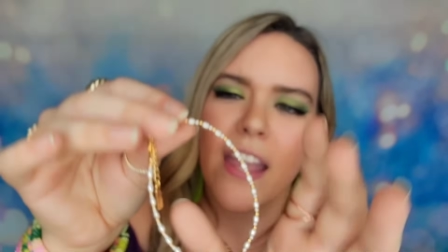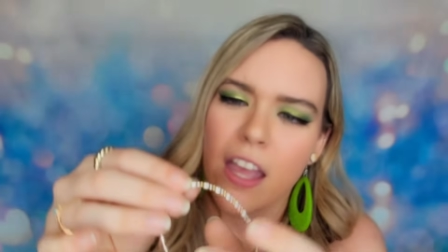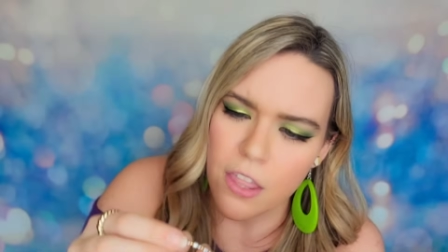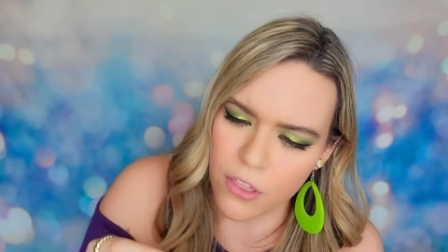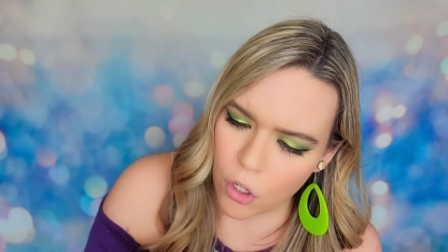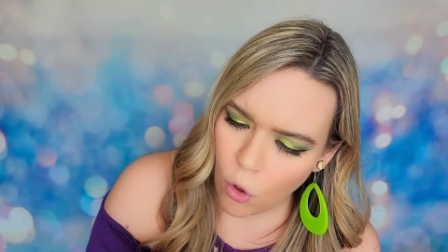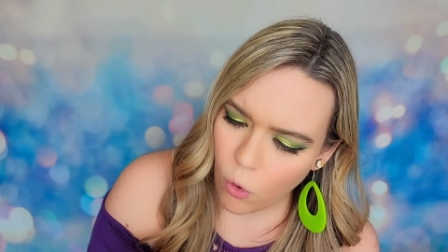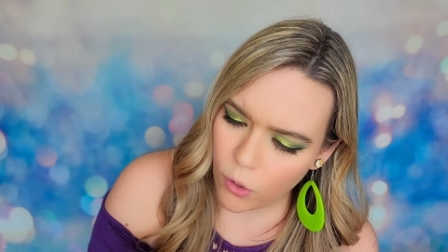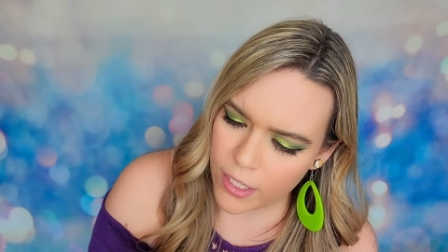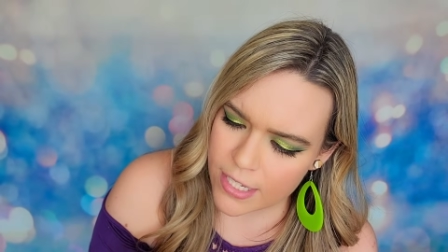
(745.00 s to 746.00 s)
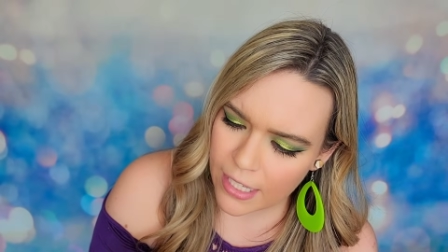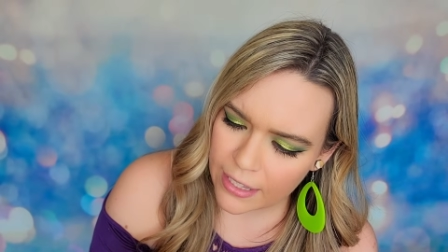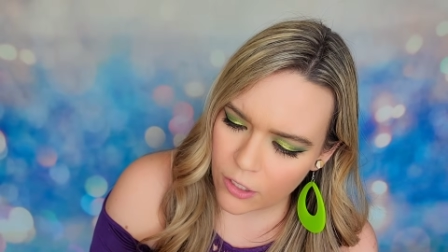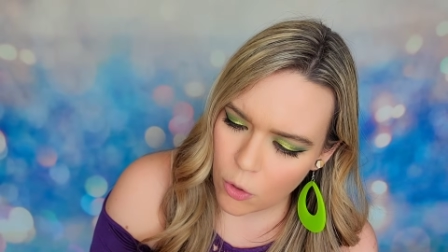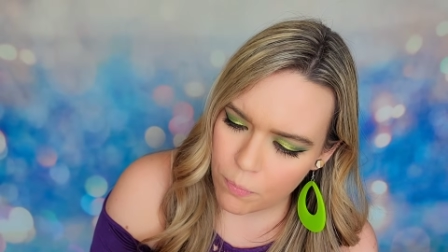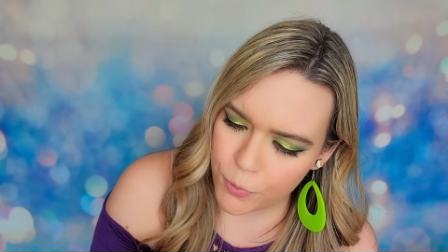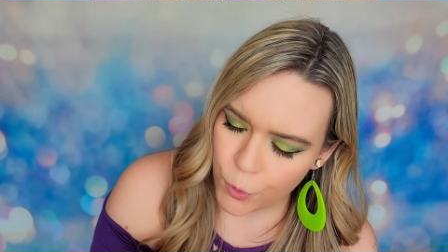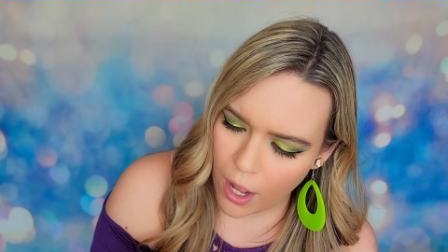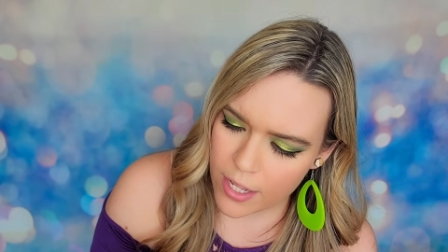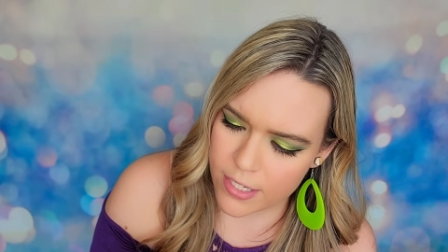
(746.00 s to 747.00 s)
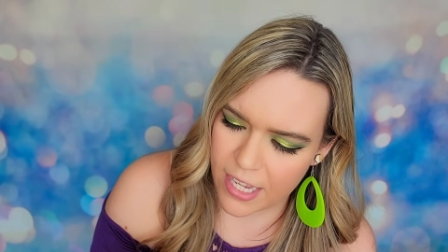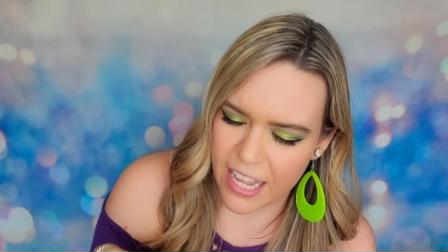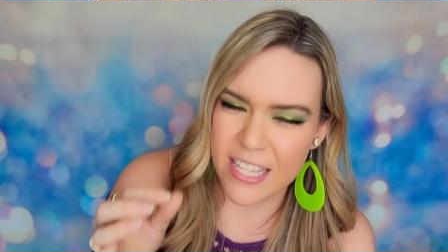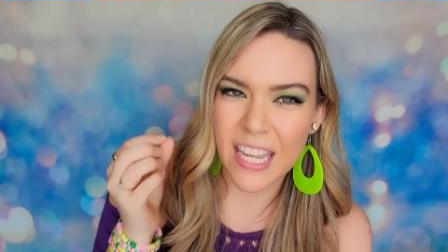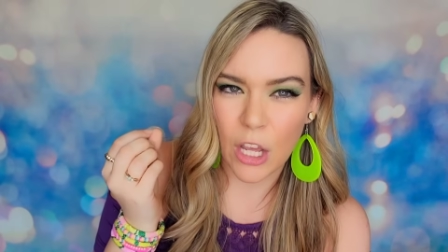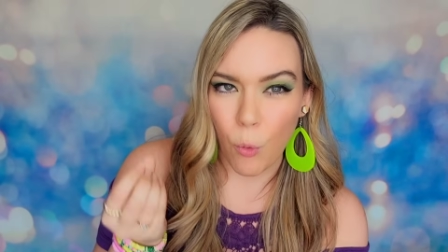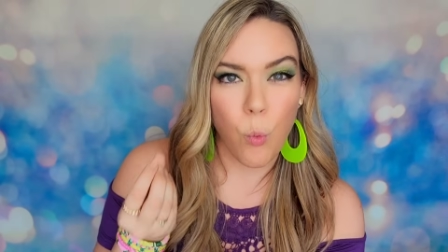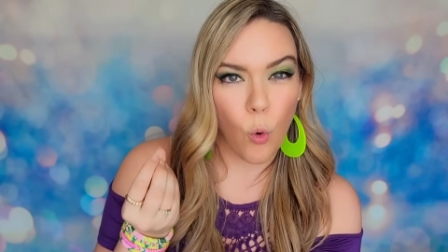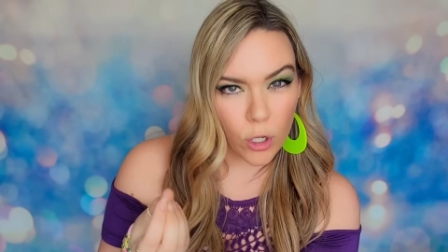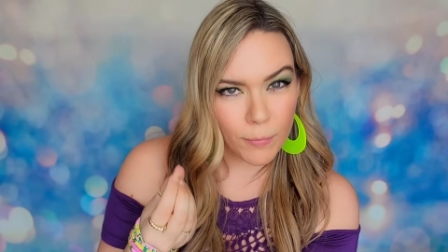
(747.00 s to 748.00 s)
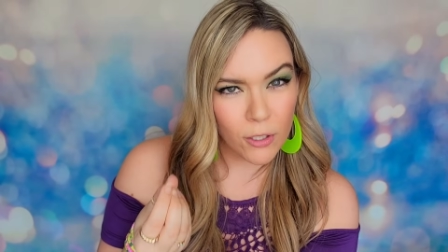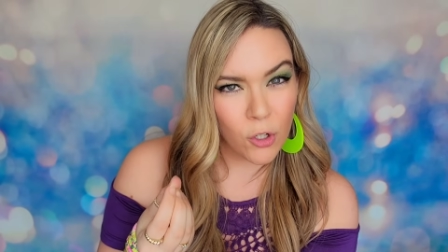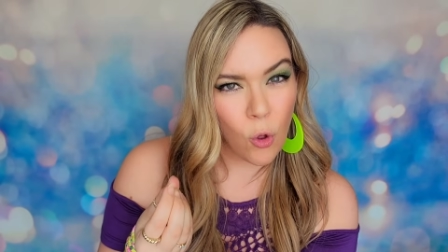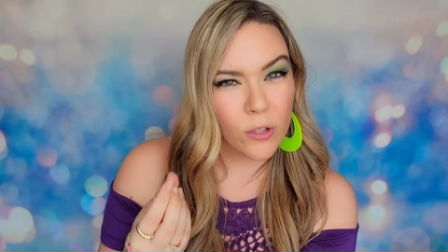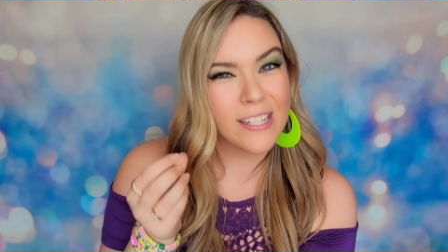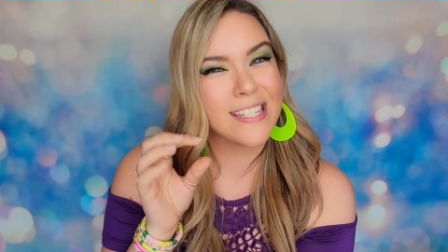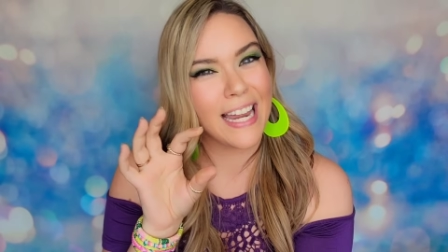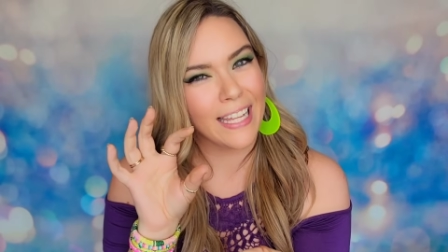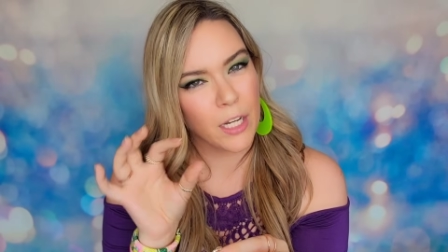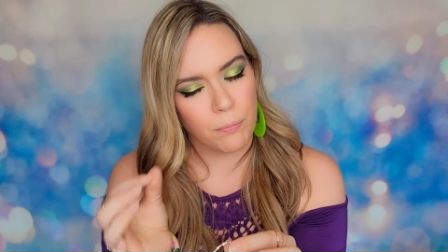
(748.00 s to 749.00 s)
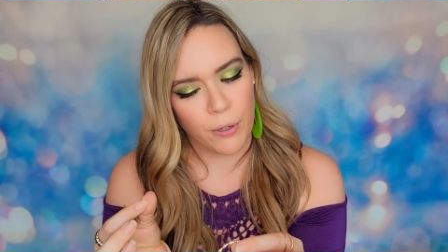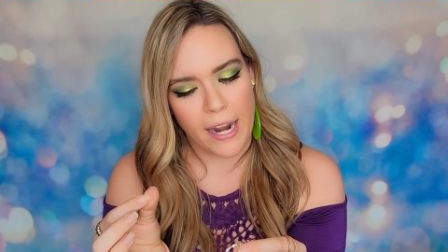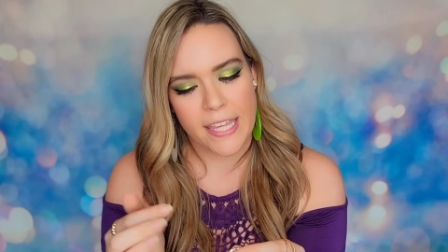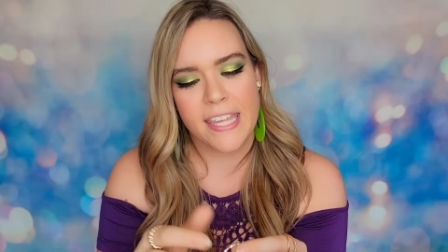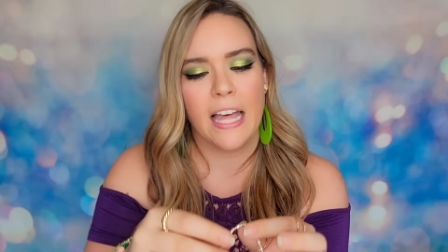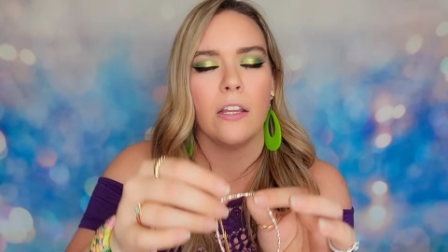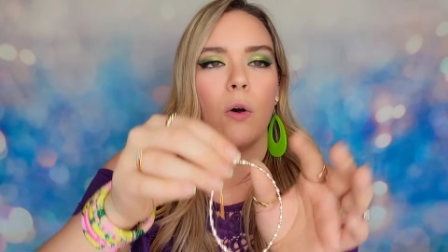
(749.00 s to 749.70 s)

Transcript: the gold is a little bronzy. It's like a warmer gold. It's not like a bright yellow